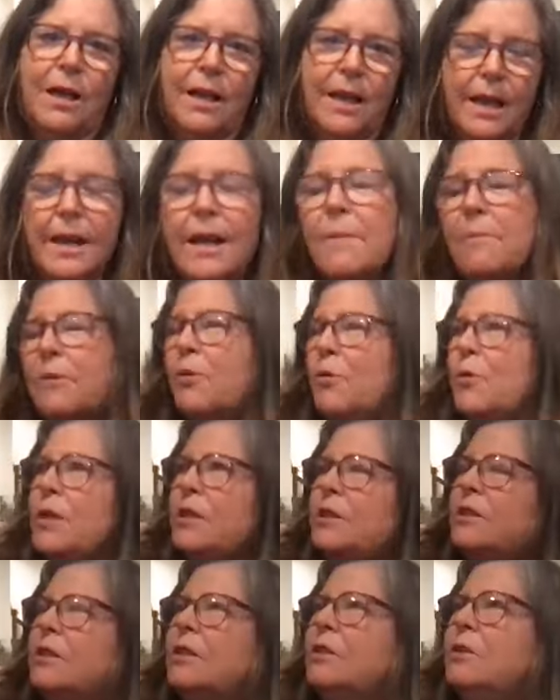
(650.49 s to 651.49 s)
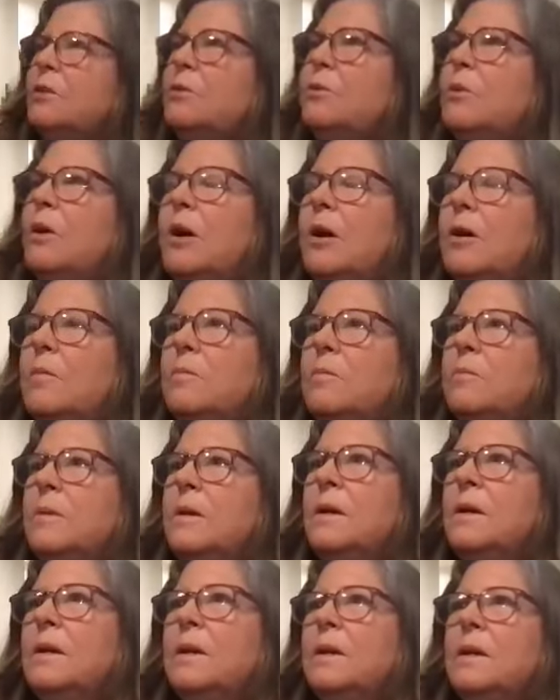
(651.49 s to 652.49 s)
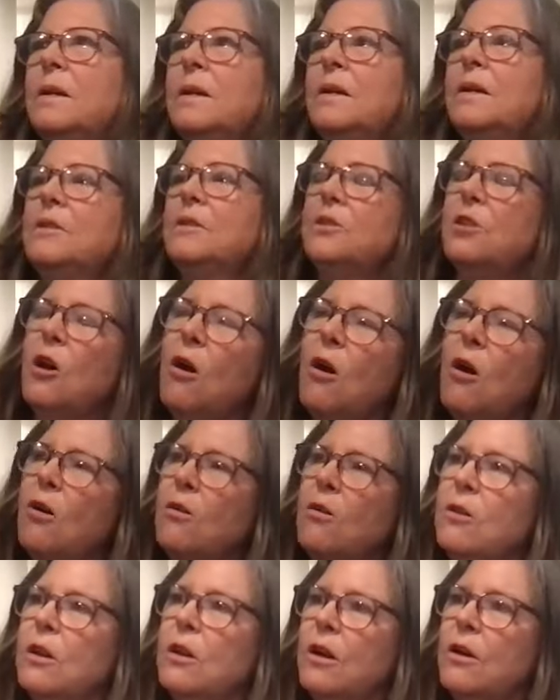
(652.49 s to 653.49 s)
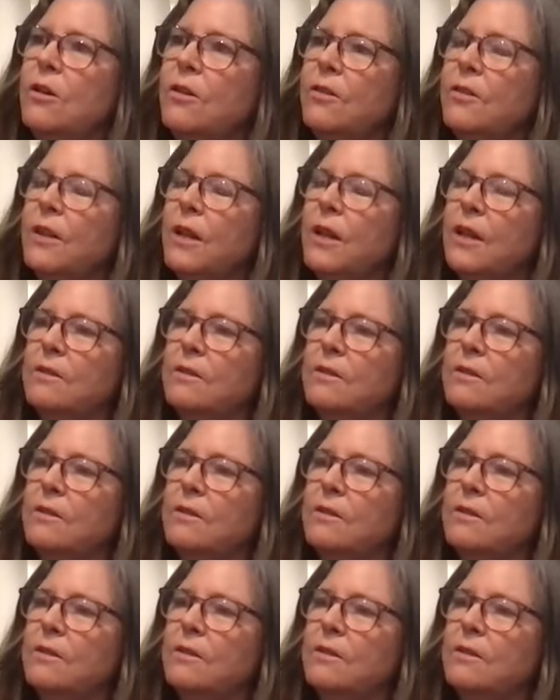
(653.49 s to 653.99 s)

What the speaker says: And I'm going to talk on